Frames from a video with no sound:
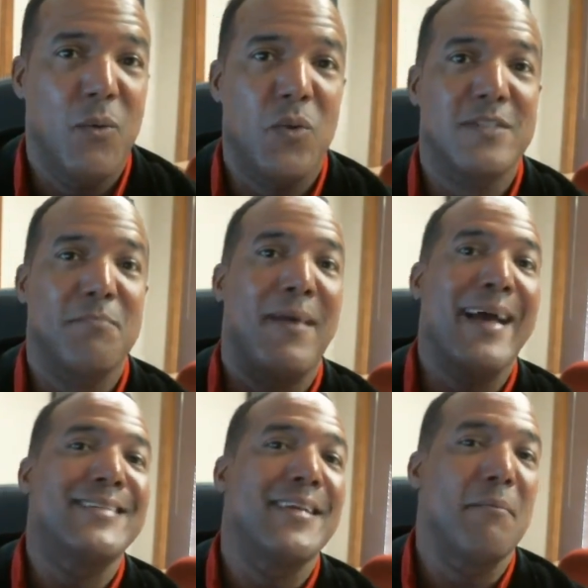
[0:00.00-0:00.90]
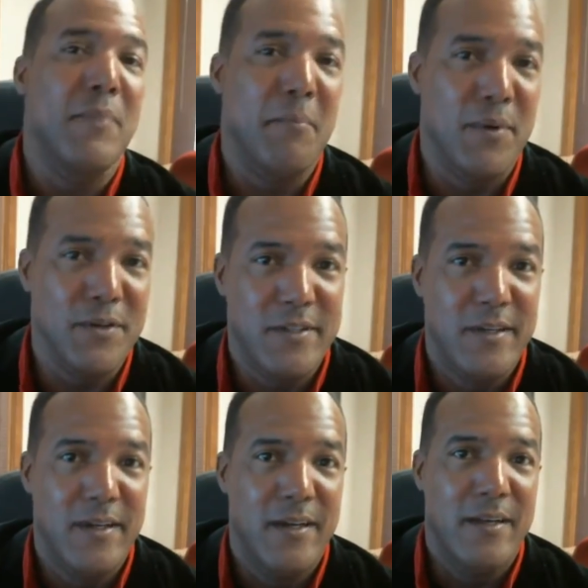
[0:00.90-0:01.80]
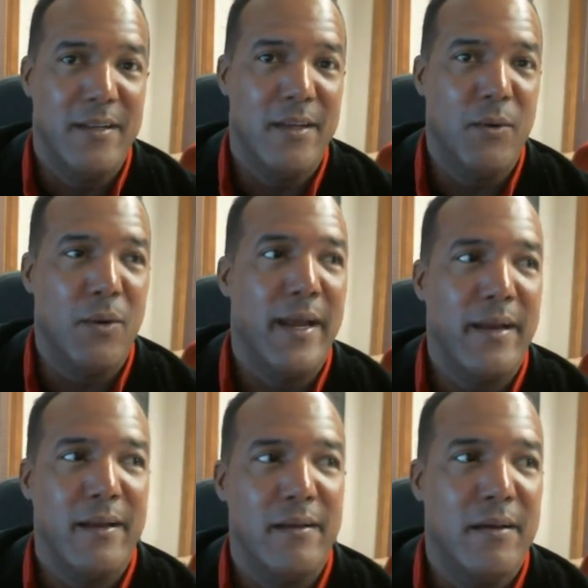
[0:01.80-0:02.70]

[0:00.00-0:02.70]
was my team members. They were like,